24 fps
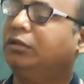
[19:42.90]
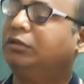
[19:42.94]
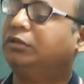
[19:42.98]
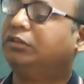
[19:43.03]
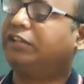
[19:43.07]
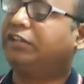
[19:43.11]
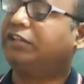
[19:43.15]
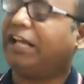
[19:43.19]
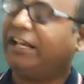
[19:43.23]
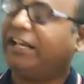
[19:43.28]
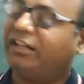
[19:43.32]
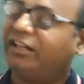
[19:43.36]

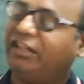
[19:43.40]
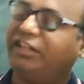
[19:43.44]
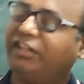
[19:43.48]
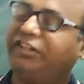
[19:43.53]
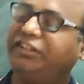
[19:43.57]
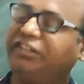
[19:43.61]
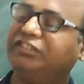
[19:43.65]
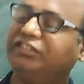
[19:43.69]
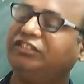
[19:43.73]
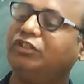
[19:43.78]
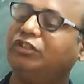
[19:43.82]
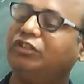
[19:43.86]
tiger
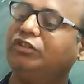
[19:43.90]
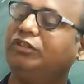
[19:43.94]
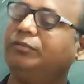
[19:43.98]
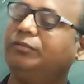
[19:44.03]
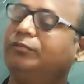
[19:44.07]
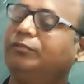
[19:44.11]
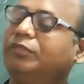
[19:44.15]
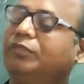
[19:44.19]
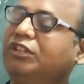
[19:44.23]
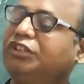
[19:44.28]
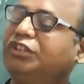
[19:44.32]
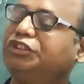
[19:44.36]
is on the
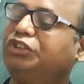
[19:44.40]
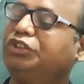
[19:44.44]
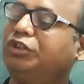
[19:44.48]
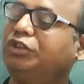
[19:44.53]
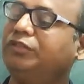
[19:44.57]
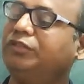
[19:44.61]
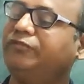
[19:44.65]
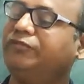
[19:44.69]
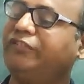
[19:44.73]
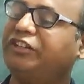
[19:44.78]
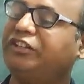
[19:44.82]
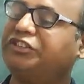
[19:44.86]
verge
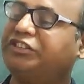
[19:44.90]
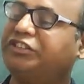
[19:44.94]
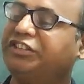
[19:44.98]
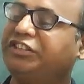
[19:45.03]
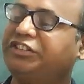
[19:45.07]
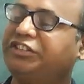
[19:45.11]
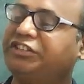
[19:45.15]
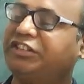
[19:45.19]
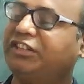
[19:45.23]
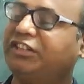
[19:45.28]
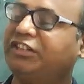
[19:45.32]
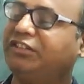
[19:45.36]
of
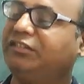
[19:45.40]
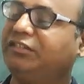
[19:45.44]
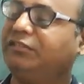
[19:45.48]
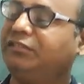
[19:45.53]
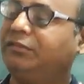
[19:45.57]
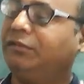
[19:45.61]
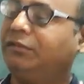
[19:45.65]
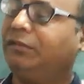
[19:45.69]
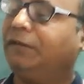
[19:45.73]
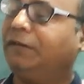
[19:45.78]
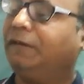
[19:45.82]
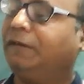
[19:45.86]

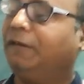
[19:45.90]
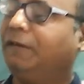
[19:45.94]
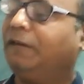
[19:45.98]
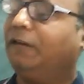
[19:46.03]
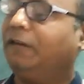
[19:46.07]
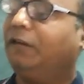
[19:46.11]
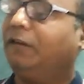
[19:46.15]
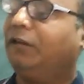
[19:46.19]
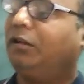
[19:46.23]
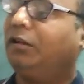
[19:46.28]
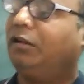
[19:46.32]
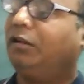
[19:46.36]
extinction.
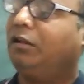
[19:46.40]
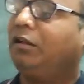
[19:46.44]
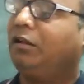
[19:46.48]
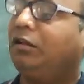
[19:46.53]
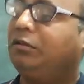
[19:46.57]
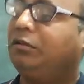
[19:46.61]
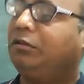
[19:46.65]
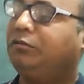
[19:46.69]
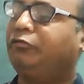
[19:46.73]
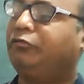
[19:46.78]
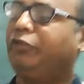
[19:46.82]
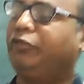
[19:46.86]

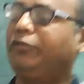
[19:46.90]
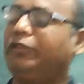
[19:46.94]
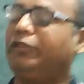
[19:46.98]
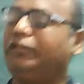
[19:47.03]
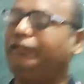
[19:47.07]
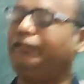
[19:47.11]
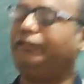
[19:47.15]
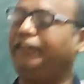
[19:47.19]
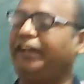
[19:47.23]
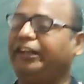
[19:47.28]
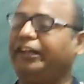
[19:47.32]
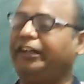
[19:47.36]
We
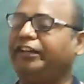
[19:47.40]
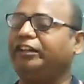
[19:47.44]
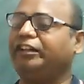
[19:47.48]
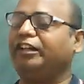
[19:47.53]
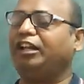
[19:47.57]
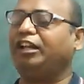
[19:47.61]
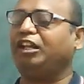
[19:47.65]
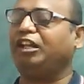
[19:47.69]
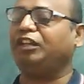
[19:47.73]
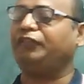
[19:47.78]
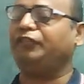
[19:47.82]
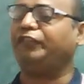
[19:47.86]
will find
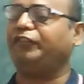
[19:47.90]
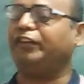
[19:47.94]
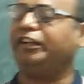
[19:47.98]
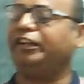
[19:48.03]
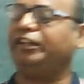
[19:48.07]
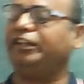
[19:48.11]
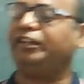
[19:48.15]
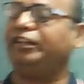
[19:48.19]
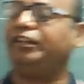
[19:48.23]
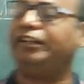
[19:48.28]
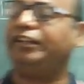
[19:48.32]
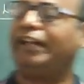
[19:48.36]

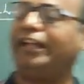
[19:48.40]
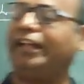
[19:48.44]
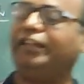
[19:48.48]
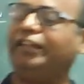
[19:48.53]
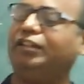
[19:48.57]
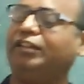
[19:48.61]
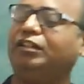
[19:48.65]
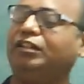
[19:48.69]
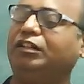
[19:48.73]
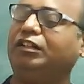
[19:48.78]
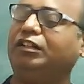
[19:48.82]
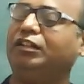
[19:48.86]
elephant,
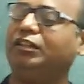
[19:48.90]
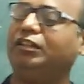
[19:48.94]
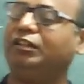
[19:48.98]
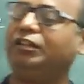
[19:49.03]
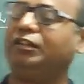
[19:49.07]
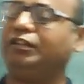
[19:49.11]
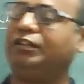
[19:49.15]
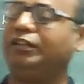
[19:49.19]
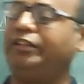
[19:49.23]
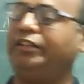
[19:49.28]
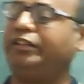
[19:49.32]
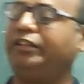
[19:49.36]

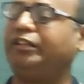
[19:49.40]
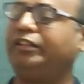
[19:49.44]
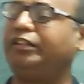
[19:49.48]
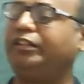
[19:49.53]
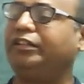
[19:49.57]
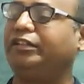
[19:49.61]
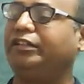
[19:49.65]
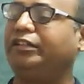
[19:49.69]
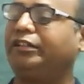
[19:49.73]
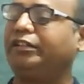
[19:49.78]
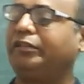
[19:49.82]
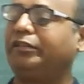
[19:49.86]
tiger,
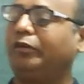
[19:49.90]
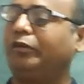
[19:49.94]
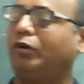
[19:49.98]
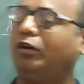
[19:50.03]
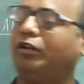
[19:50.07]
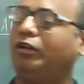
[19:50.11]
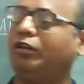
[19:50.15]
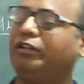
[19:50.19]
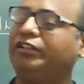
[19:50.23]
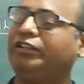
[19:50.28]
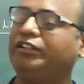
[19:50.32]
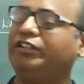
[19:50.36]
deer,
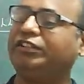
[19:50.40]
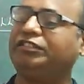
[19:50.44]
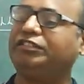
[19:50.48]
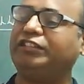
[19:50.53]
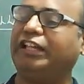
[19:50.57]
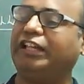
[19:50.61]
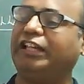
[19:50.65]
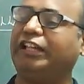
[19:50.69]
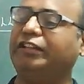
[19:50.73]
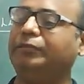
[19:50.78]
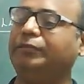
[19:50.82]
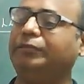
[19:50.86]
all these
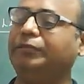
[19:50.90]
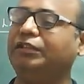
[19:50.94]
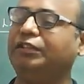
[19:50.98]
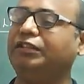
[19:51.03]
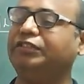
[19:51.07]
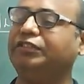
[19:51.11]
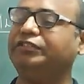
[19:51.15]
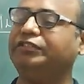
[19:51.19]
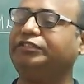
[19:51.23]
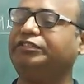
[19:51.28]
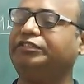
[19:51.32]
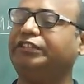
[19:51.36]

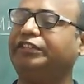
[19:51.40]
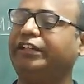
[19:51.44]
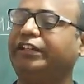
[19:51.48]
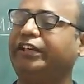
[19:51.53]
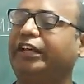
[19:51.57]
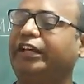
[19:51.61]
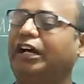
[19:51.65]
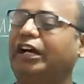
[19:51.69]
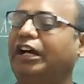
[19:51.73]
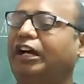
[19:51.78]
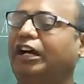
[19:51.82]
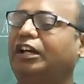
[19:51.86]
animals, they
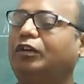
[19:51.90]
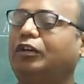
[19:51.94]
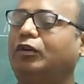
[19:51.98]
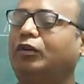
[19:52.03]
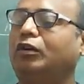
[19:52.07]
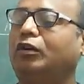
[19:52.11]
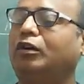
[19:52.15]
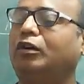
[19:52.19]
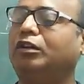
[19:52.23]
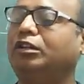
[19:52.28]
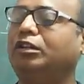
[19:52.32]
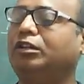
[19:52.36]
are
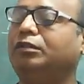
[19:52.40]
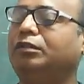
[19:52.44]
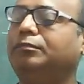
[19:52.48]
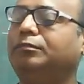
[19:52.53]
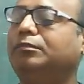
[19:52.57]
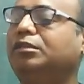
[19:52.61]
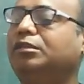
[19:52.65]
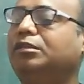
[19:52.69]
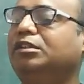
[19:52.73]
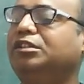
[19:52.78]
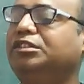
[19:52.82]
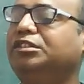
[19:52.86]
on the
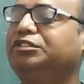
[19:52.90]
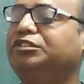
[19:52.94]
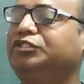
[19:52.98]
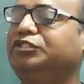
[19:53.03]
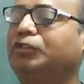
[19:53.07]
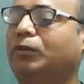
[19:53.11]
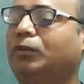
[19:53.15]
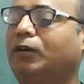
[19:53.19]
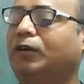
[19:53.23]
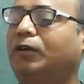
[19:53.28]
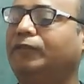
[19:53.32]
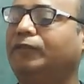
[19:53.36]
verge
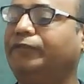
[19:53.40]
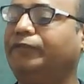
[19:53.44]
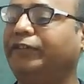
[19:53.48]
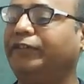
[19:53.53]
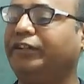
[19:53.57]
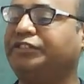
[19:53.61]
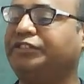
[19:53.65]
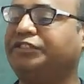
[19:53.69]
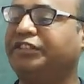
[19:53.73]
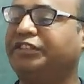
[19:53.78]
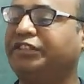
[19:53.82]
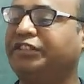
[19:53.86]
of
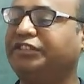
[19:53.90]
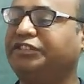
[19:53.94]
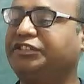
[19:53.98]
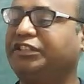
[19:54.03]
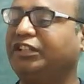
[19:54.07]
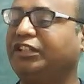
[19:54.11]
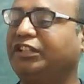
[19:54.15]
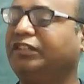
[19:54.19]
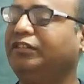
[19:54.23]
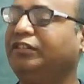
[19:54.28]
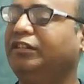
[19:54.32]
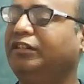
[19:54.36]

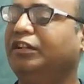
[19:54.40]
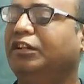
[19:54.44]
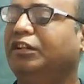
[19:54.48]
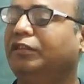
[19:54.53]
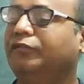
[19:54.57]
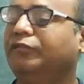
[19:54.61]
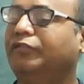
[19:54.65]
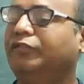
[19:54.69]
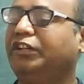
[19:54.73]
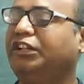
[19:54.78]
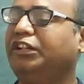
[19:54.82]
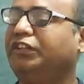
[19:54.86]
extinction.
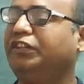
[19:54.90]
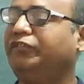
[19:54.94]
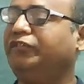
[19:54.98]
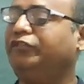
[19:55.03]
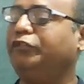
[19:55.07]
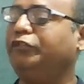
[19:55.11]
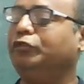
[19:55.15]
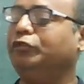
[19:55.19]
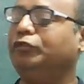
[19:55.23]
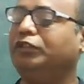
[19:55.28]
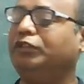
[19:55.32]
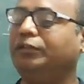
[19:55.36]
Very
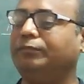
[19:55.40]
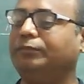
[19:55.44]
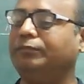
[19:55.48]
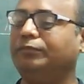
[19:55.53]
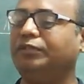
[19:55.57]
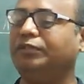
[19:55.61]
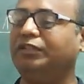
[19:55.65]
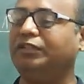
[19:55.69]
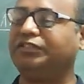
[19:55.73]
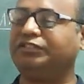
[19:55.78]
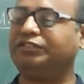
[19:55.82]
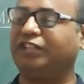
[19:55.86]
few
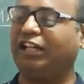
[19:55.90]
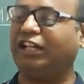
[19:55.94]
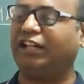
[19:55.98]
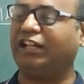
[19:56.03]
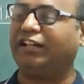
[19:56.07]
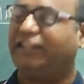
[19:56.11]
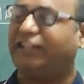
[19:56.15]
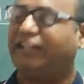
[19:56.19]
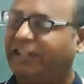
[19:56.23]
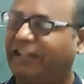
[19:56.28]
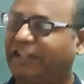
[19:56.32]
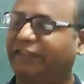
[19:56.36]
numbers
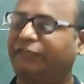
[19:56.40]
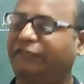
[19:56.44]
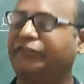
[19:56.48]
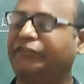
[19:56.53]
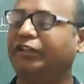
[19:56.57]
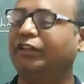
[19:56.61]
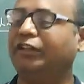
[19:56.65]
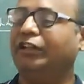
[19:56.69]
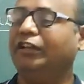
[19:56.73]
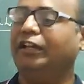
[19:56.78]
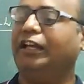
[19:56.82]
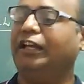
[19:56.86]
are left.
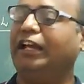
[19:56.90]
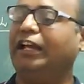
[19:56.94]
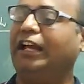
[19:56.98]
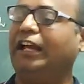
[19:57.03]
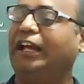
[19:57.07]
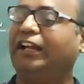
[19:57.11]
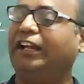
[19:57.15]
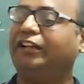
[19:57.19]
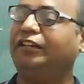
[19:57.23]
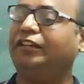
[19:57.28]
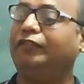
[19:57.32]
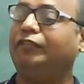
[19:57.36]

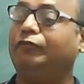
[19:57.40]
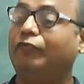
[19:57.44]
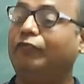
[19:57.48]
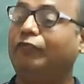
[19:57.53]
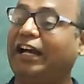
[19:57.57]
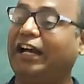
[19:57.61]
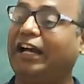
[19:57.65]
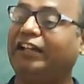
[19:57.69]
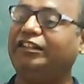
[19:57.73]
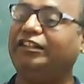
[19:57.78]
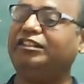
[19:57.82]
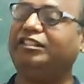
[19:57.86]
And
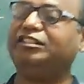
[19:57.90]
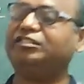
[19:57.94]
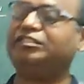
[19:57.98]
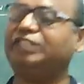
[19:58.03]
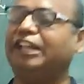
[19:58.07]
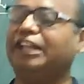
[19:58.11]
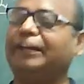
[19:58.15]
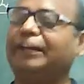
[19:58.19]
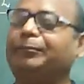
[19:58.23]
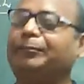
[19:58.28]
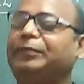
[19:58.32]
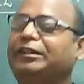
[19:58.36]
why
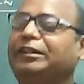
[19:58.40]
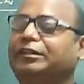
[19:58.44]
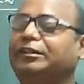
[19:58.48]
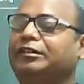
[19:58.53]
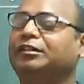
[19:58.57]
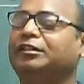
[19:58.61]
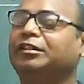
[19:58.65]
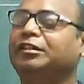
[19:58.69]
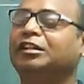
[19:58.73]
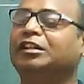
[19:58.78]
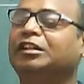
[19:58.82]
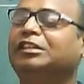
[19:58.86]
this
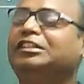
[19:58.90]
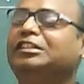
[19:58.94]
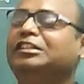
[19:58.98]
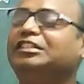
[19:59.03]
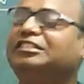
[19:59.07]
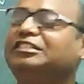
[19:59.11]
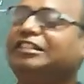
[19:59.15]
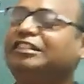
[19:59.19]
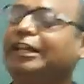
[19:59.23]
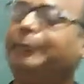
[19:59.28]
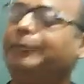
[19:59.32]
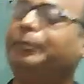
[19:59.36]
happened?
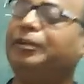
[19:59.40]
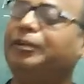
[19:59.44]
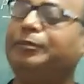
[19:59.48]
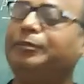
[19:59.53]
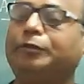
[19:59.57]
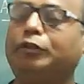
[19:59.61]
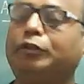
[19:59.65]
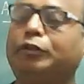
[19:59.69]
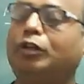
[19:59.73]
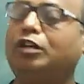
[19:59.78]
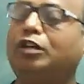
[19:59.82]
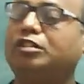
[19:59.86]
This happened
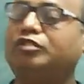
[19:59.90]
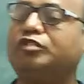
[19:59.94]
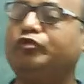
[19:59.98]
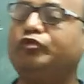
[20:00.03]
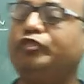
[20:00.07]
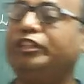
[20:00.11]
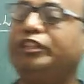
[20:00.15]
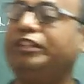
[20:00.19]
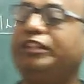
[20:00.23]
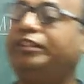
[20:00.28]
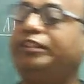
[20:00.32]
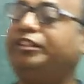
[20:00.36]
because
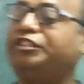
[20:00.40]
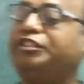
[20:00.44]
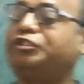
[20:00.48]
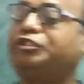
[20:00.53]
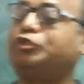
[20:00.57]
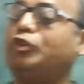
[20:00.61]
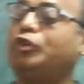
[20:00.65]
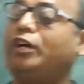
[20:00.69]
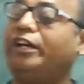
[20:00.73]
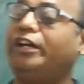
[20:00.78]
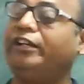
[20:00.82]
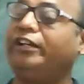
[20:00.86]
we
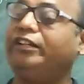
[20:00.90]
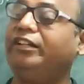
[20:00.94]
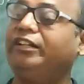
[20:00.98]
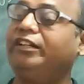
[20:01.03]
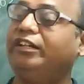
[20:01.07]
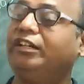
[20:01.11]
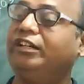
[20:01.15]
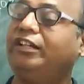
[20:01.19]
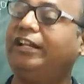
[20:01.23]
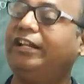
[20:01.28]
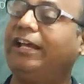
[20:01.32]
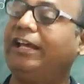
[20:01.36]
destroyed
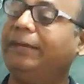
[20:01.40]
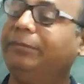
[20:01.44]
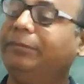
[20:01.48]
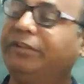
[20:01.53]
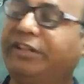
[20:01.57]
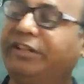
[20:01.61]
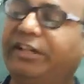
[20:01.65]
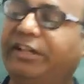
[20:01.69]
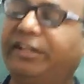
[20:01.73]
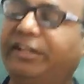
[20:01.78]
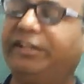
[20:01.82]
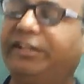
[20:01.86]
their
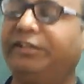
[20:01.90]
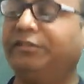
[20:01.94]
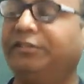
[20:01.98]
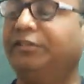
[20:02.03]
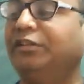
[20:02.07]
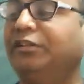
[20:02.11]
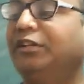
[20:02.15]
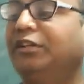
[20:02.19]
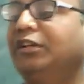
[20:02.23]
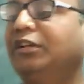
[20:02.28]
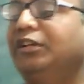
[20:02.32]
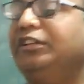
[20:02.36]
habitat,
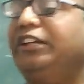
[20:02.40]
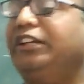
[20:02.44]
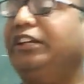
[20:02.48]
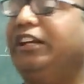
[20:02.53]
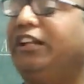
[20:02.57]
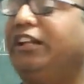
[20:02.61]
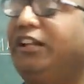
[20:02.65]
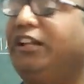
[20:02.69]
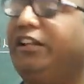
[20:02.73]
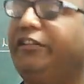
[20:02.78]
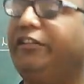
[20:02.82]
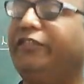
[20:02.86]

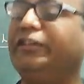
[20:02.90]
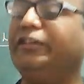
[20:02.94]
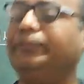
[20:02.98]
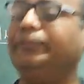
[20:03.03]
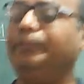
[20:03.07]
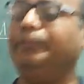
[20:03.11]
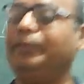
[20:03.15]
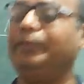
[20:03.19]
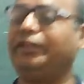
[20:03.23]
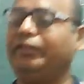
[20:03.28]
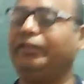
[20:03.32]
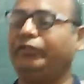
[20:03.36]
their
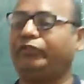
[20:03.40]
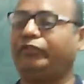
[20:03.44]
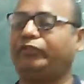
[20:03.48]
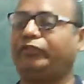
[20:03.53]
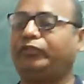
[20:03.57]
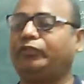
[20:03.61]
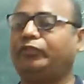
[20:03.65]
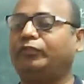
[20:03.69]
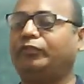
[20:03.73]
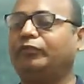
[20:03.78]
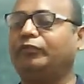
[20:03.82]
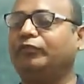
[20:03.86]
living place,
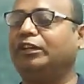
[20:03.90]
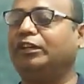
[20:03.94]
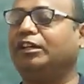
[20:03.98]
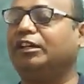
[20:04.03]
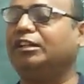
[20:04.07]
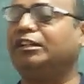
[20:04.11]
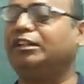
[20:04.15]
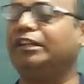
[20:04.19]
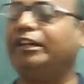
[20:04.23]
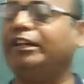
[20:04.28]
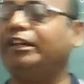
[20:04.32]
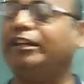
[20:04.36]

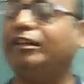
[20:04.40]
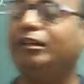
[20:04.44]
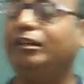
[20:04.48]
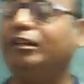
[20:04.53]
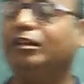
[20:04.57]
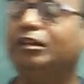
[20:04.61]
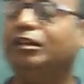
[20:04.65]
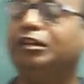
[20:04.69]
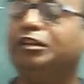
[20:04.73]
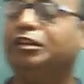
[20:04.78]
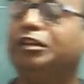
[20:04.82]
where they